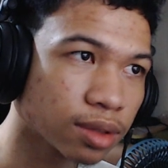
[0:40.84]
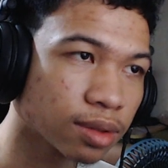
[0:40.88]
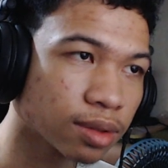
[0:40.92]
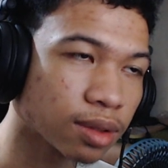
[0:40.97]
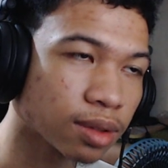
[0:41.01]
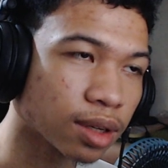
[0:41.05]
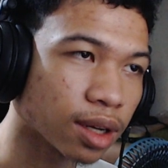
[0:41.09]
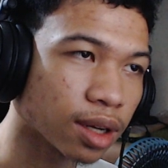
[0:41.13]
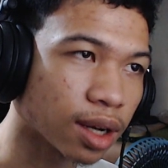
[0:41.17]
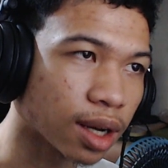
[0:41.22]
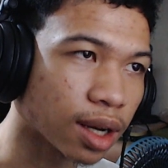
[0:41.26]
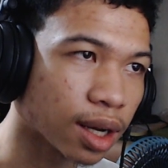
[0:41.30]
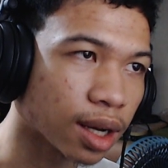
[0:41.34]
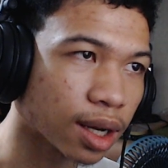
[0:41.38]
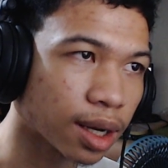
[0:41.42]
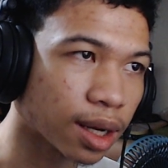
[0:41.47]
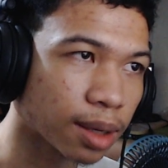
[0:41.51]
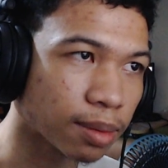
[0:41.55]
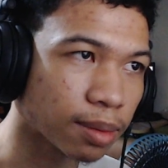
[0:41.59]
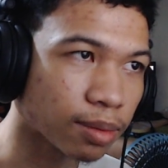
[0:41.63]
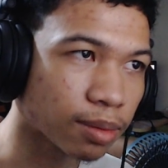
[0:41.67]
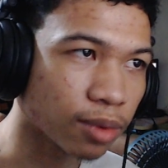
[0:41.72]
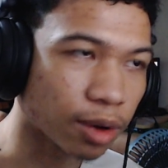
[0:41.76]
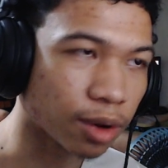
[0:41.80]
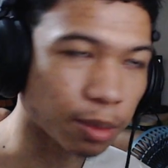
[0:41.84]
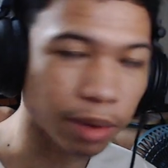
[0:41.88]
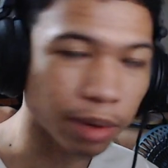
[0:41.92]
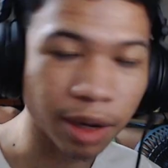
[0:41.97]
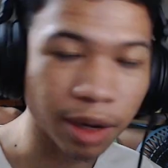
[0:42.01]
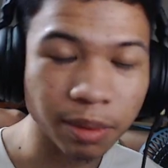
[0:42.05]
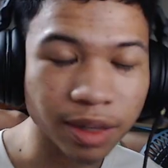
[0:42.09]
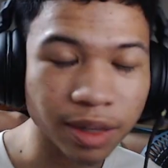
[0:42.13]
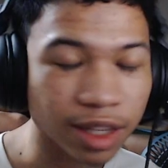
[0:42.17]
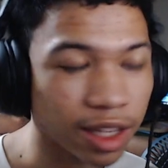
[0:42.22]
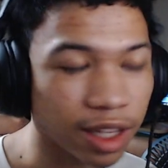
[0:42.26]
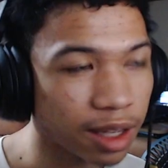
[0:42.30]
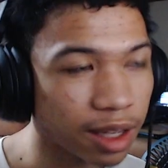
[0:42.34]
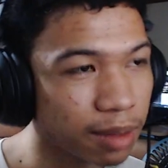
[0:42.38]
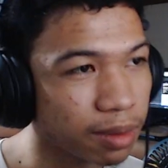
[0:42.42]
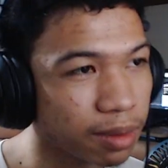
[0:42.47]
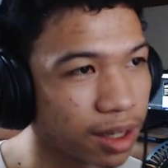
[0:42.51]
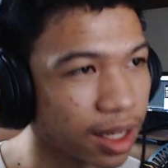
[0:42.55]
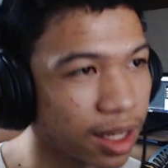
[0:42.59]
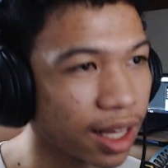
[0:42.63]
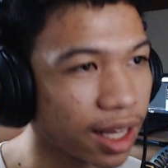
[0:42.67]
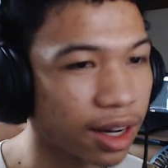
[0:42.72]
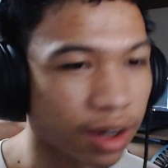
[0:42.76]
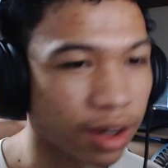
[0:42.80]
um, or probably even
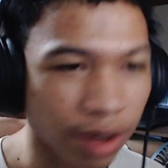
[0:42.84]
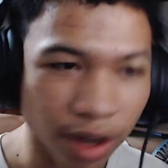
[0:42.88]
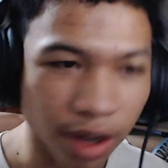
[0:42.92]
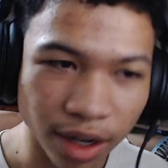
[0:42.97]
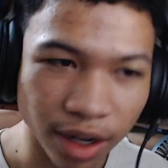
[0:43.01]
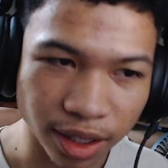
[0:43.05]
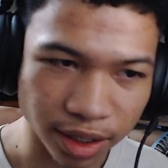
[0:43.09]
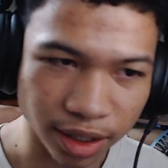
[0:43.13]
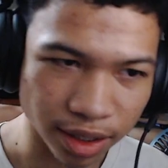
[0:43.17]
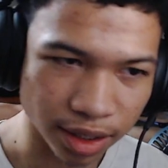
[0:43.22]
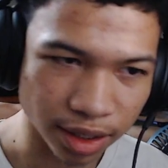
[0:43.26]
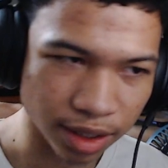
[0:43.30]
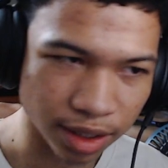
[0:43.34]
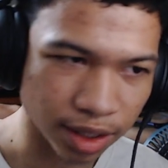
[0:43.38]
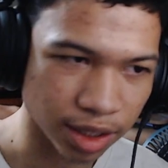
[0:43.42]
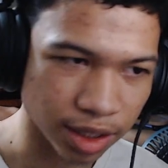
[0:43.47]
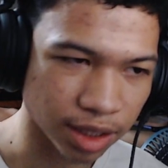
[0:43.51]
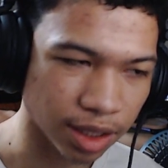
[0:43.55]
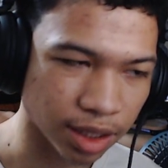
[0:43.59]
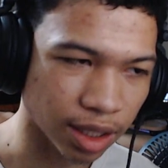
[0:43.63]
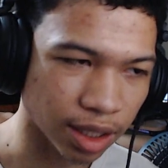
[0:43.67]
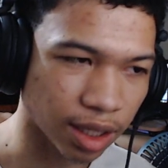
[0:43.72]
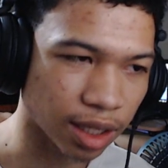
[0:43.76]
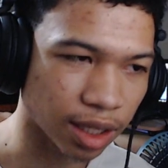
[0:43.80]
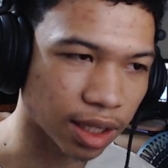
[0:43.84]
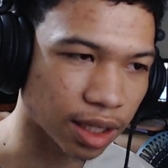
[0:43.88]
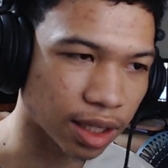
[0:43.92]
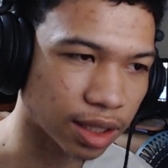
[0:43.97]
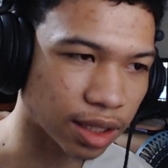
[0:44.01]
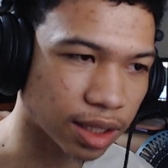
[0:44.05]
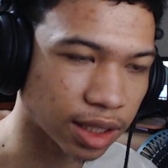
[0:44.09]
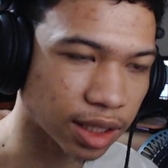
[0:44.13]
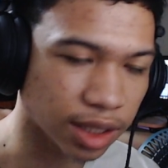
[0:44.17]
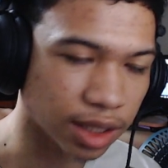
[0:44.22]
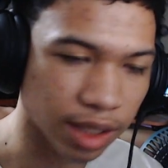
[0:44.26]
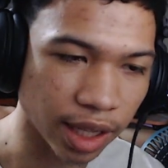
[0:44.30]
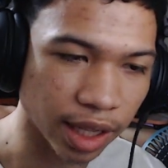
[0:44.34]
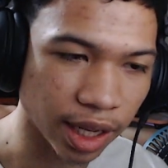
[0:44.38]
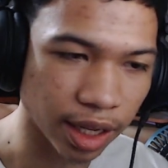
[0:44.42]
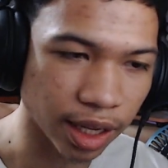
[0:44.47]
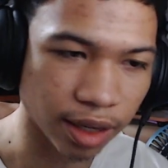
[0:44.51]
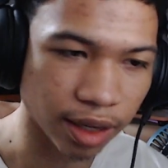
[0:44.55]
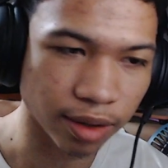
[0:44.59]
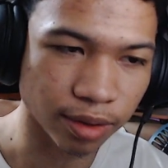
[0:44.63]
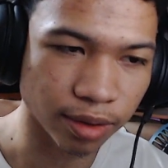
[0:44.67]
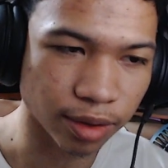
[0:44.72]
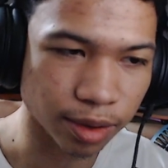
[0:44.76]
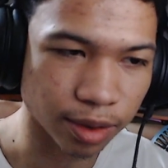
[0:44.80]
later on this uh, this day
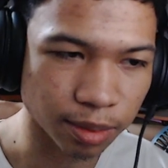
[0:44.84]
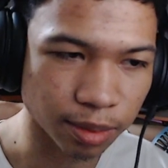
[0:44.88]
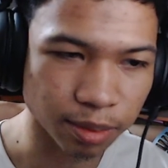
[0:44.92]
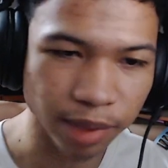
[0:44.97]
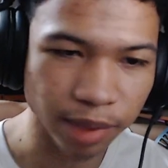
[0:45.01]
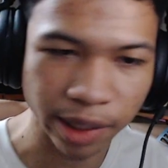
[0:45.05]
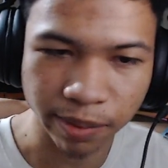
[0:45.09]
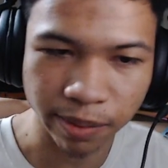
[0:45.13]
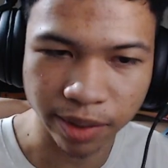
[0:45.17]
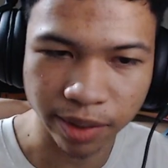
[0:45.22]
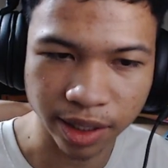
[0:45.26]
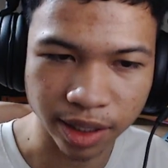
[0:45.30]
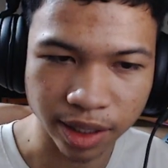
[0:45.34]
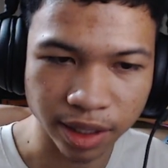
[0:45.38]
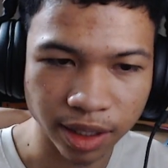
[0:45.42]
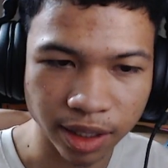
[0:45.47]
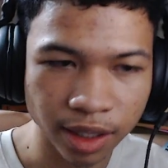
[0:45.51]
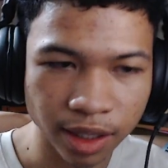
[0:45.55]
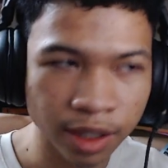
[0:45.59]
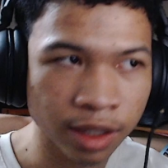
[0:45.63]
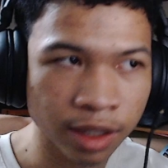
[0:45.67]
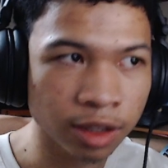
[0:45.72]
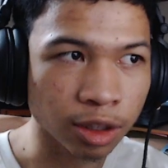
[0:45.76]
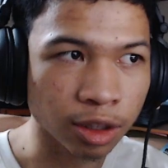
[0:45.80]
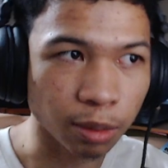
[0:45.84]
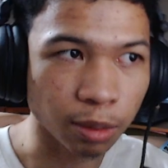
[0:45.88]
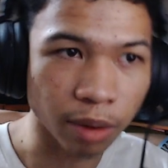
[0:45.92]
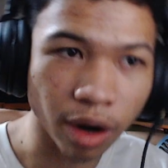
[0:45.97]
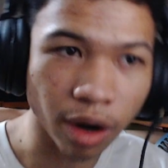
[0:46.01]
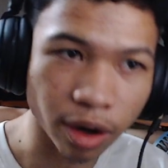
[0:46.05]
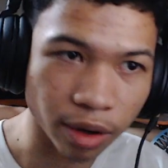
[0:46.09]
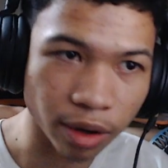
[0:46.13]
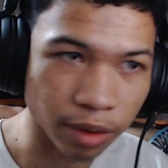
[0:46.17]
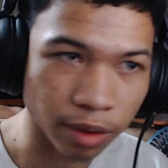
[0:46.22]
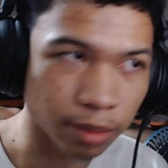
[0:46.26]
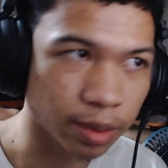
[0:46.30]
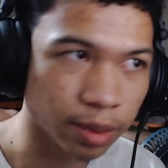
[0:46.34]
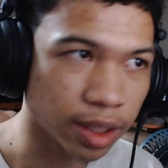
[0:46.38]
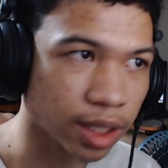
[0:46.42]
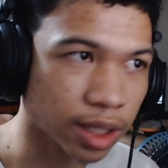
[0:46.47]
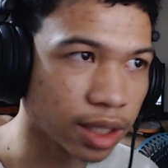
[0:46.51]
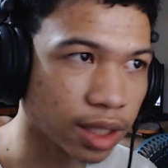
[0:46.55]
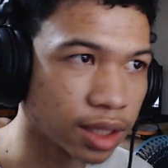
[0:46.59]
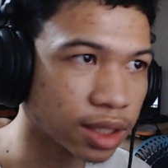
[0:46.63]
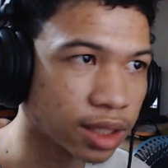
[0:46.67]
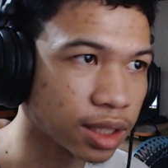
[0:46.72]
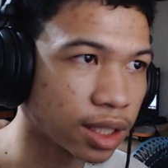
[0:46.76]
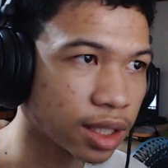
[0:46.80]
or maybe tomorrow
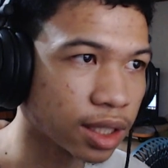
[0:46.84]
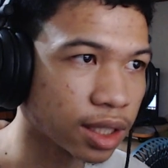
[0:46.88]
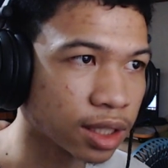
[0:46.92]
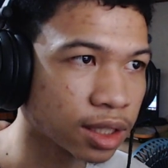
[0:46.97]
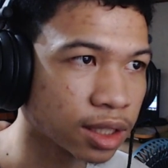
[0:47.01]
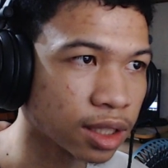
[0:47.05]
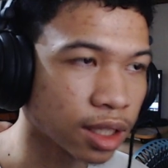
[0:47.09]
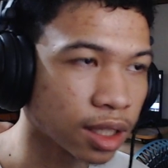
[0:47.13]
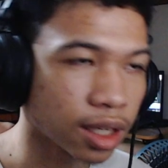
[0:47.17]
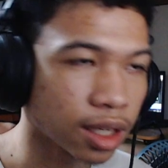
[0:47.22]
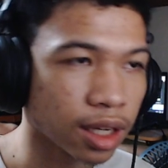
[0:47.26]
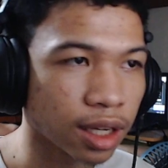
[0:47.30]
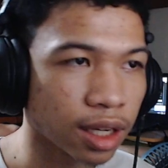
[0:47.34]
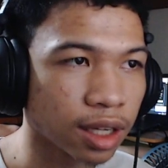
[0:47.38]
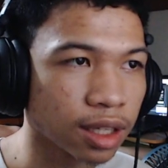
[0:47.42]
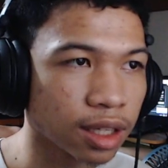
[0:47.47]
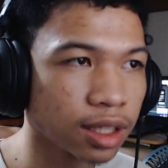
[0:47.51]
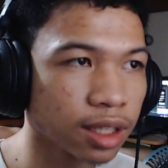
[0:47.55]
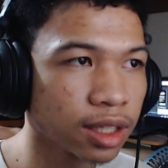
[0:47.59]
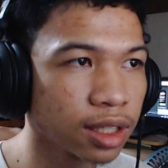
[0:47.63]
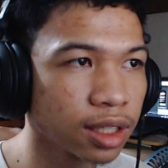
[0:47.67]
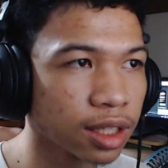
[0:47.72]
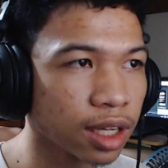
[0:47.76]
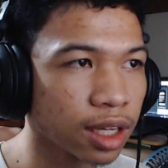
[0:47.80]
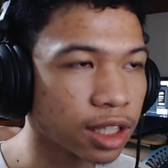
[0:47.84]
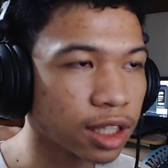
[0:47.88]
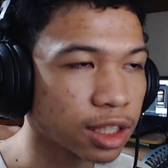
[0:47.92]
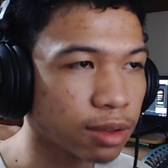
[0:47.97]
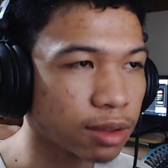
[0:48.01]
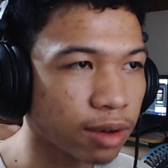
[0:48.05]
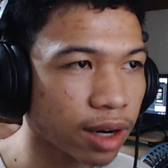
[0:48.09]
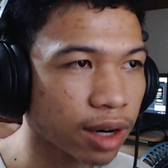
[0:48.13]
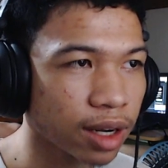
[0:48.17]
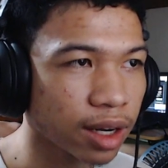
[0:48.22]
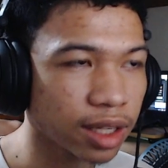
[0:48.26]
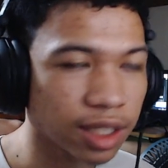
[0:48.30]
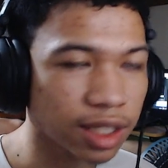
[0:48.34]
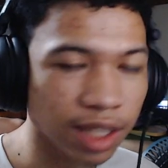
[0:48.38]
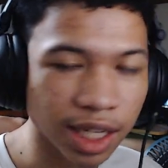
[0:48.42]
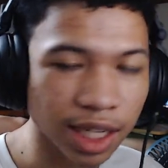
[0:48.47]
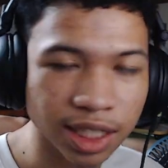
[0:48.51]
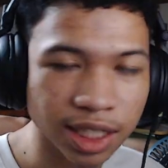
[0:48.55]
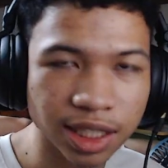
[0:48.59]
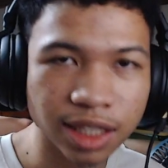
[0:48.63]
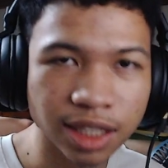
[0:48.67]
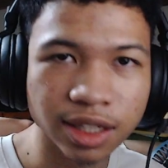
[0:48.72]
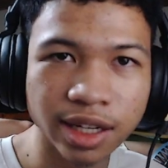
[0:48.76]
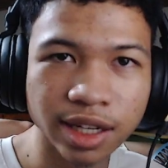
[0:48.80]
because it's uh it's around it's less
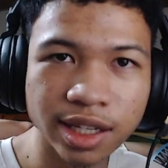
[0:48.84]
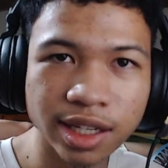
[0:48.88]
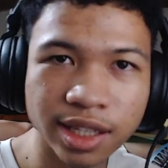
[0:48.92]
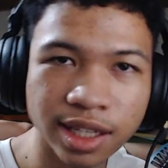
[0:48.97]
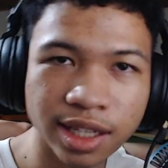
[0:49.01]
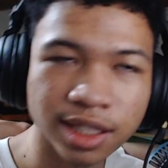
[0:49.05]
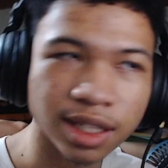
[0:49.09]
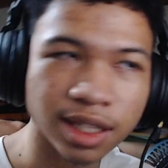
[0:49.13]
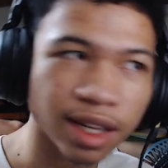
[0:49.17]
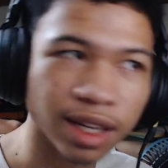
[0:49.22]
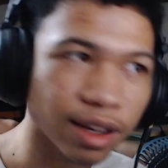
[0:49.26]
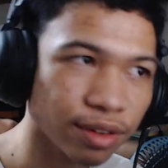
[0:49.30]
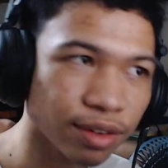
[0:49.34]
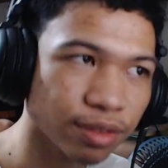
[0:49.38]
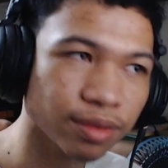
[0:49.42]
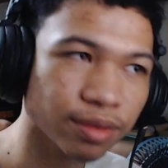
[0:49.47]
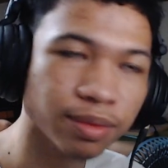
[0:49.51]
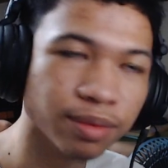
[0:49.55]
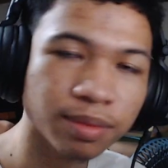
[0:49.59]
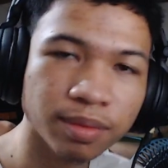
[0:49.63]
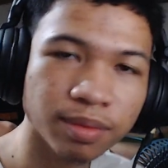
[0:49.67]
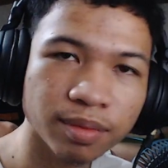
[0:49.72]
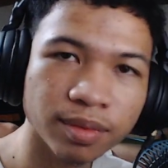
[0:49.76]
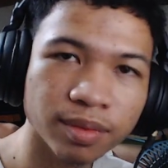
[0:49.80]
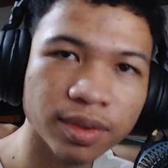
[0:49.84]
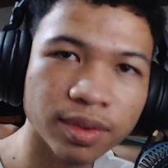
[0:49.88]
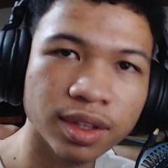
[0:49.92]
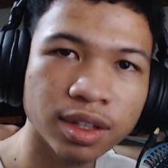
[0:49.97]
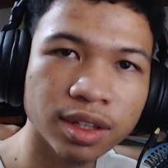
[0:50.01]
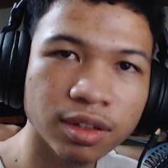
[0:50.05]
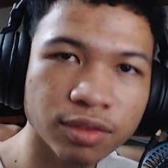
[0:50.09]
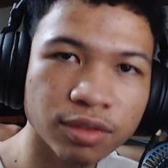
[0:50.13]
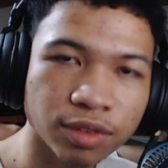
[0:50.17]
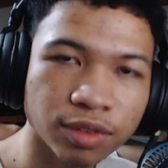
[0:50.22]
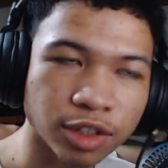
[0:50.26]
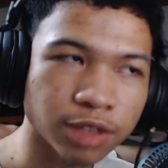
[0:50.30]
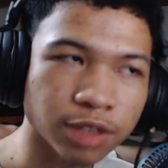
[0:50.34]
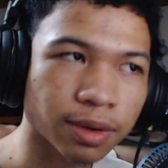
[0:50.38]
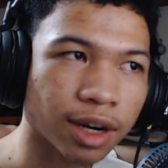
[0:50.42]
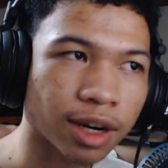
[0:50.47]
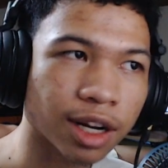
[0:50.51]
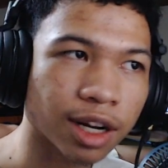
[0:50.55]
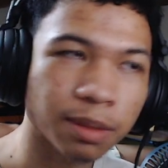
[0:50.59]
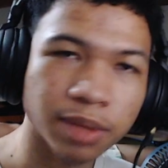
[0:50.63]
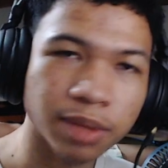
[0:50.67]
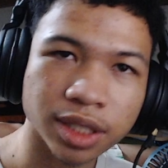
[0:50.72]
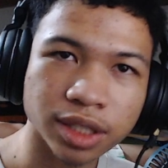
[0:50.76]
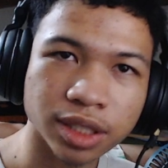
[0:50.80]
than three days left for Spiral
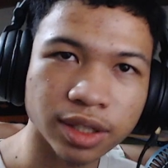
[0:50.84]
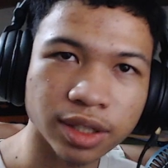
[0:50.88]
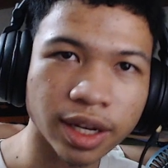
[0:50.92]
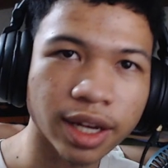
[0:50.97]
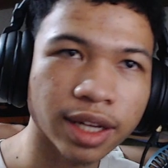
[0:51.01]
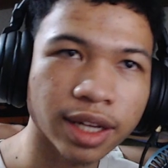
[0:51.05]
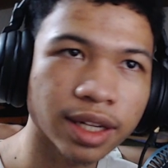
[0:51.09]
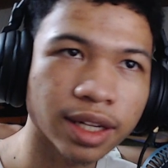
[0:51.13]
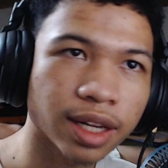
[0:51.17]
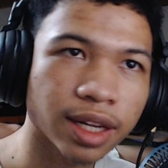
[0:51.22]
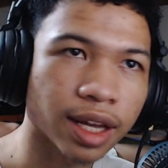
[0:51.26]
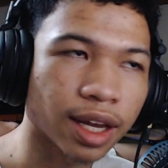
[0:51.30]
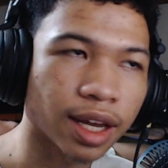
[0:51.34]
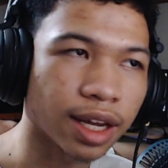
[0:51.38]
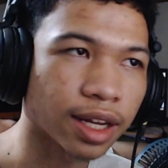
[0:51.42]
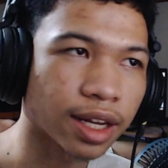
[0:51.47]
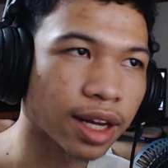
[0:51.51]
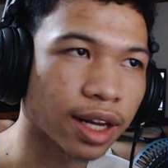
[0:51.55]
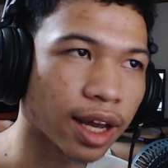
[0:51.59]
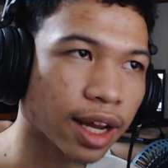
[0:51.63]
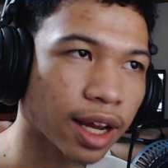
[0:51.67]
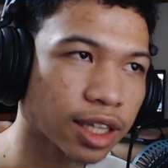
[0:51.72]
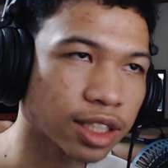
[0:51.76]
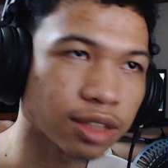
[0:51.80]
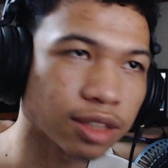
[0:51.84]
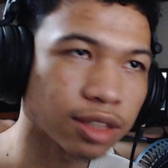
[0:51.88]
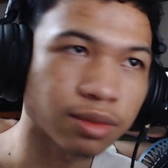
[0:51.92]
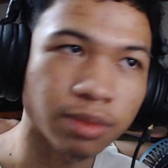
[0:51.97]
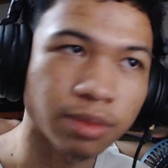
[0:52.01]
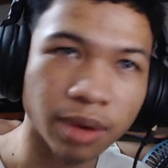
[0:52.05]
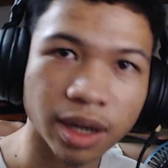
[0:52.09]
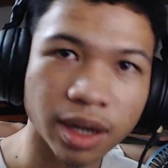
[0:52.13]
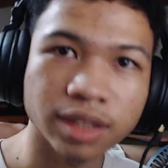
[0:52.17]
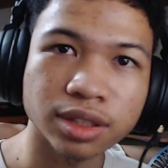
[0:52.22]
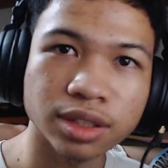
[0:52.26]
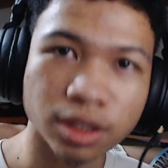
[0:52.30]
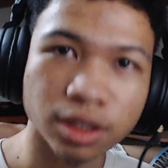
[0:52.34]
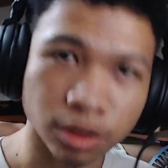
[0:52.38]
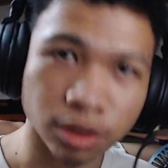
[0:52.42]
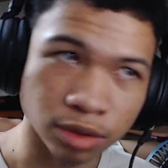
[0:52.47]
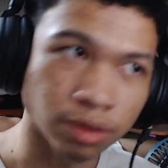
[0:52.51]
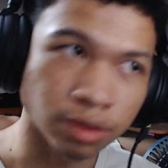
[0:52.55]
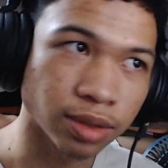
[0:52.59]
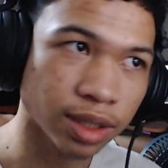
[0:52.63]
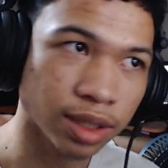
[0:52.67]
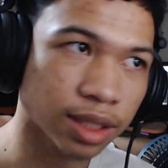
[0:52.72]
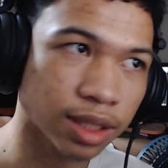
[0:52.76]
Abyss to end, and I actually want to do it